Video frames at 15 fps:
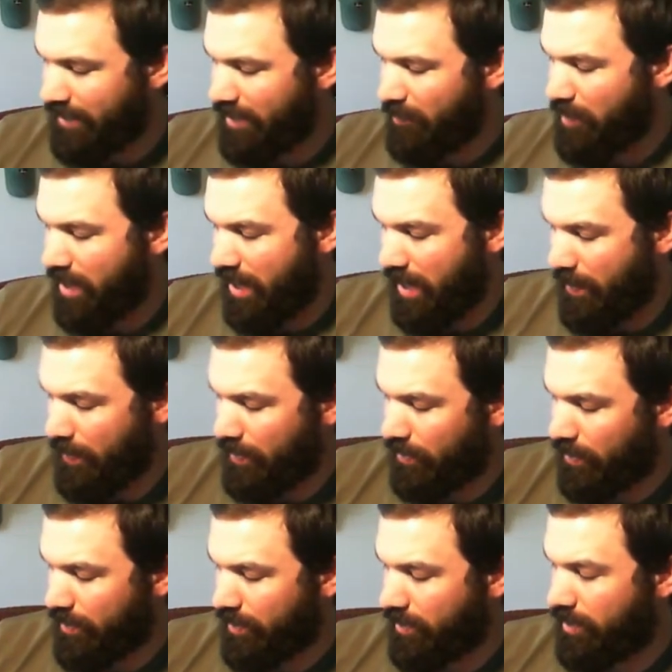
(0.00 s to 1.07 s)
behind these
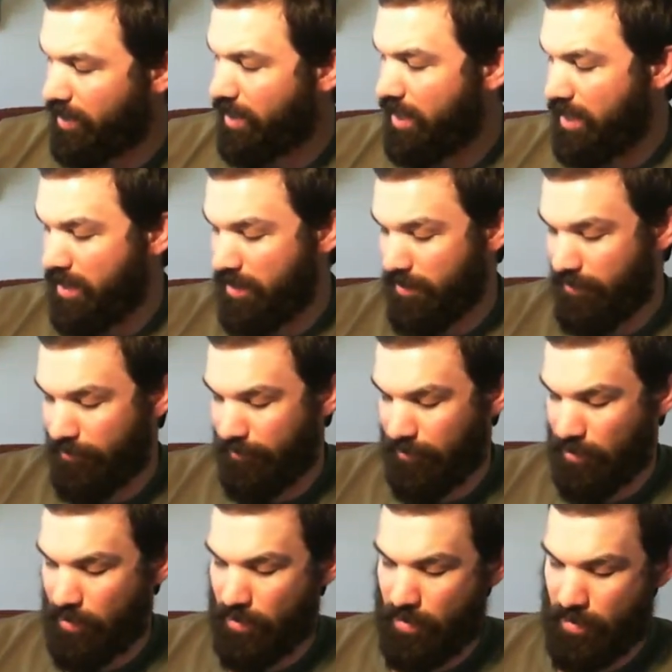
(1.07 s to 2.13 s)
hooks is to give
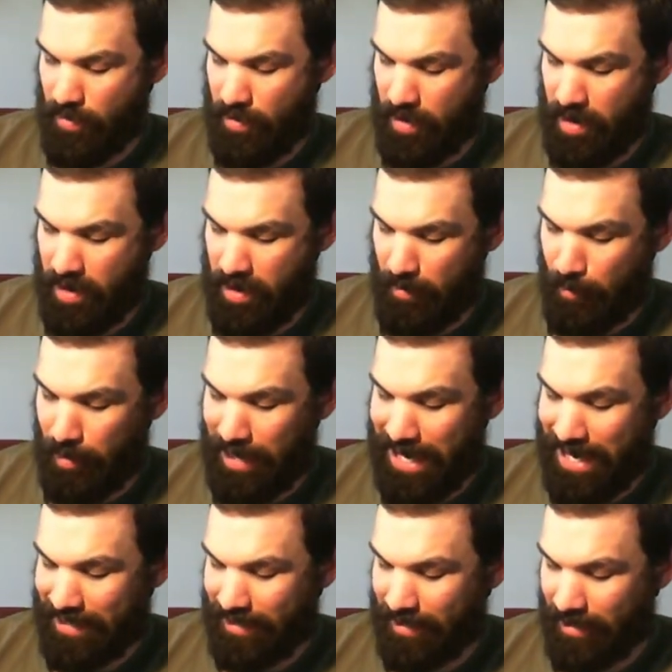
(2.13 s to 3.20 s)
your
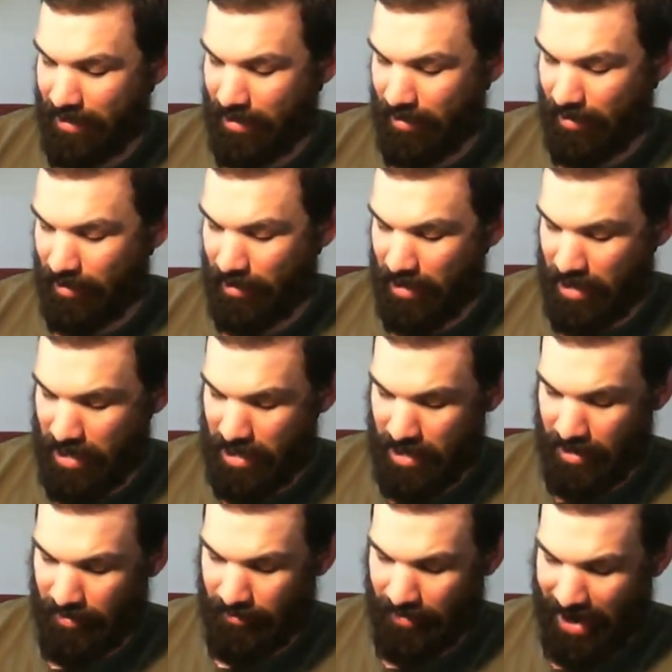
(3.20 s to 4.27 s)
plastic a
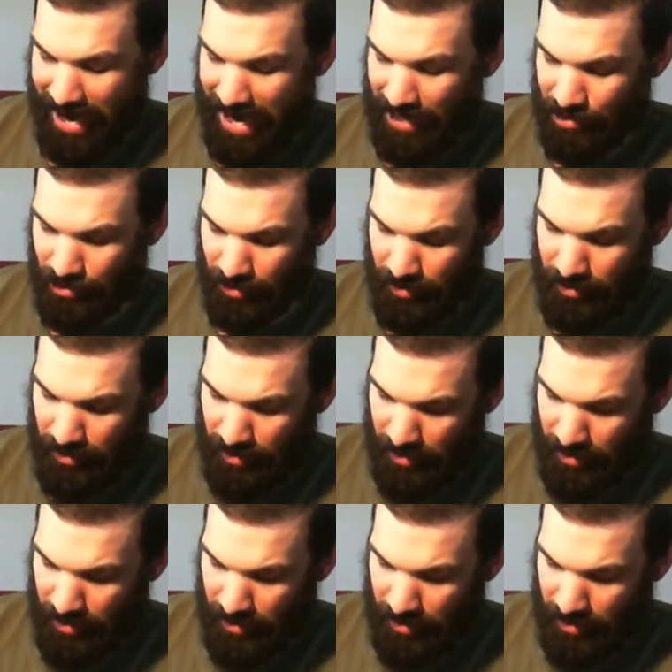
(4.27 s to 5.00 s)
lot of action.